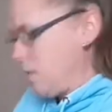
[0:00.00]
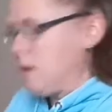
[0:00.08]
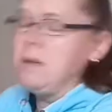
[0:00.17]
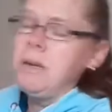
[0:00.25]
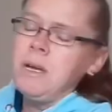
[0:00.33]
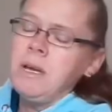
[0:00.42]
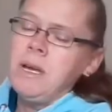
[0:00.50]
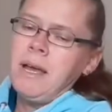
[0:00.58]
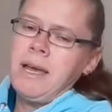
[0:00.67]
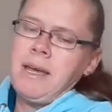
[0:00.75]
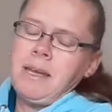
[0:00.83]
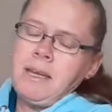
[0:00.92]
one,
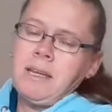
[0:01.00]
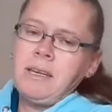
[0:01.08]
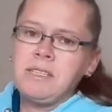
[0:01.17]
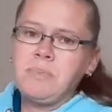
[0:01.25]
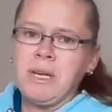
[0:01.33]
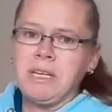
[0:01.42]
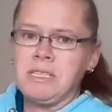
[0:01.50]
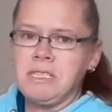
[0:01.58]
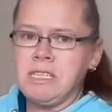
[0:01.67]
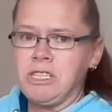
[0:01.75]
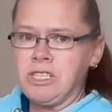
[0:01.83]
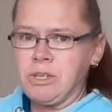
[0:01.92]
and it is being
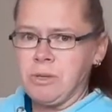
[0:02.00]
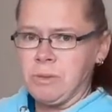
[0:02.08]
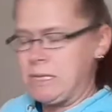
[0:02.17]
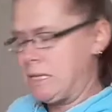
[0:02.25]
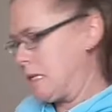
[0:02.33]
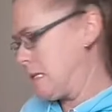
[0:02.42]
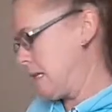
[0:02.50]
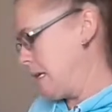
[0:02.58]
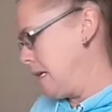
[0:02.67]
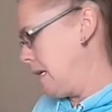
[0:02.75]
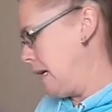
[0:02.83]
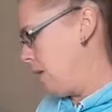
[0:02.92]
stitched on 16
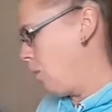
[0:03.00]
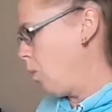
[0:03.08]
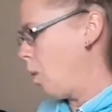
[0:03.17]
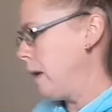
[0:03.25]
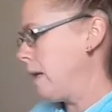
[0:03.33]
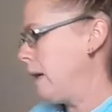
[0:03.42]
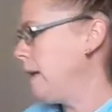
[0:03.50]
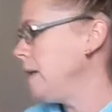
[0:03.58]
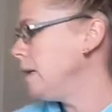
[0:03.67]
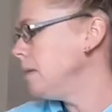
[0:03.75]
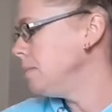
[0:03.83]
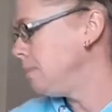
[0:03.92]
count white Aida.